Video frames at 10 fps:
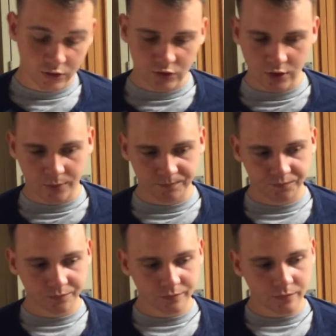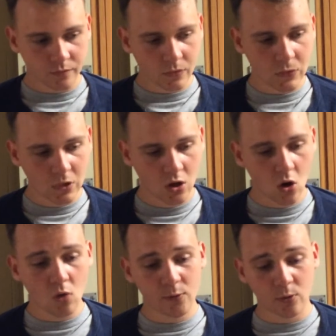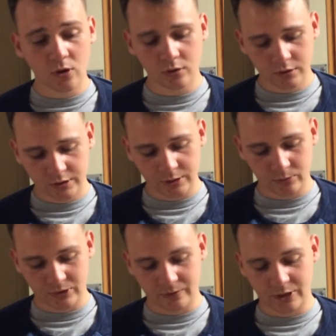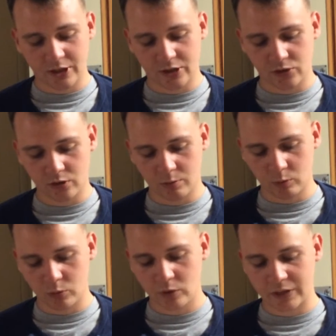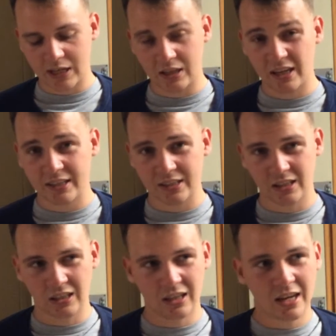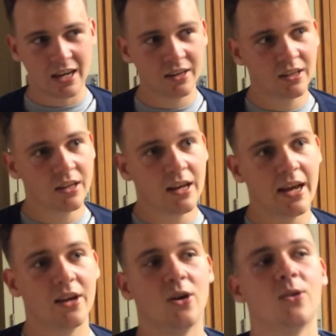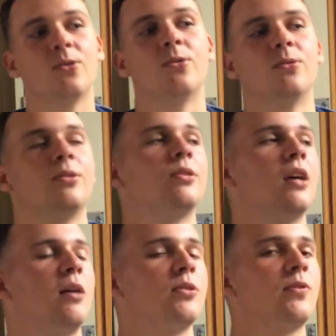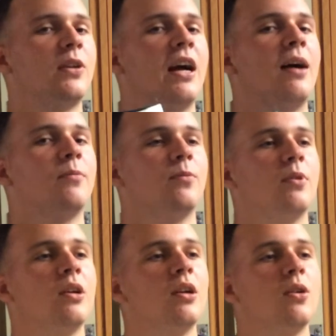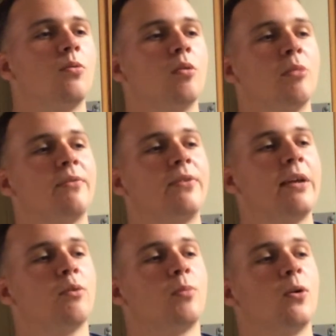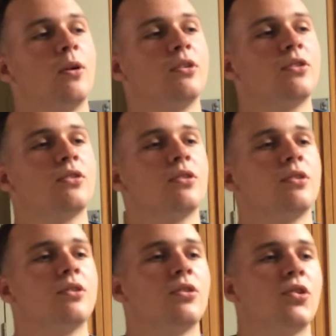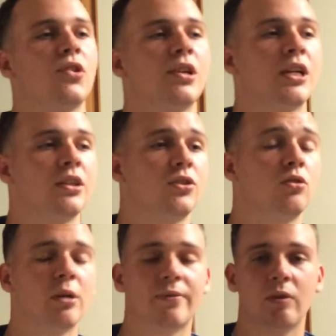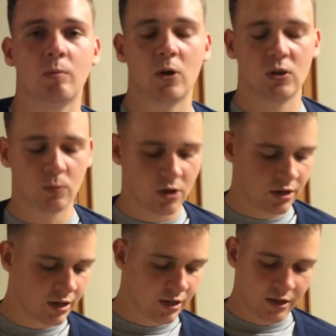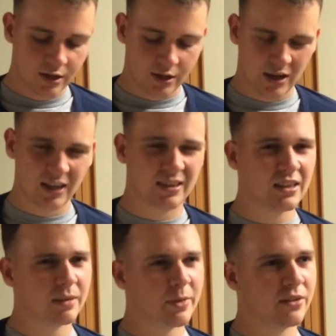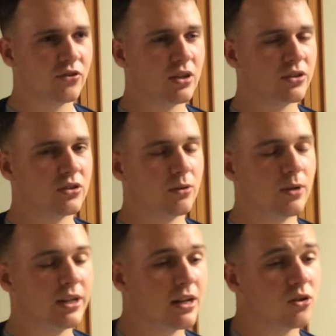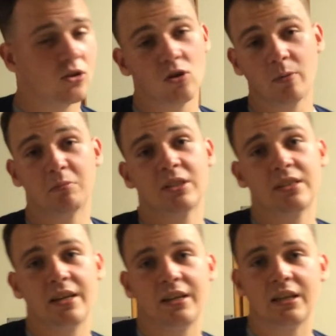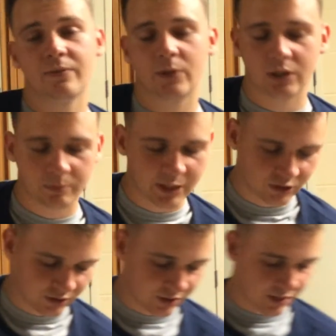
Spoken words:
So overall, it was a very enjoyable movie. I liked it a lot. And oh, I almost forgot one of my favorite parts. Two of my favorite parts. One, and I think I might have said this already, I don't know, but I'm going to say it again for good measure.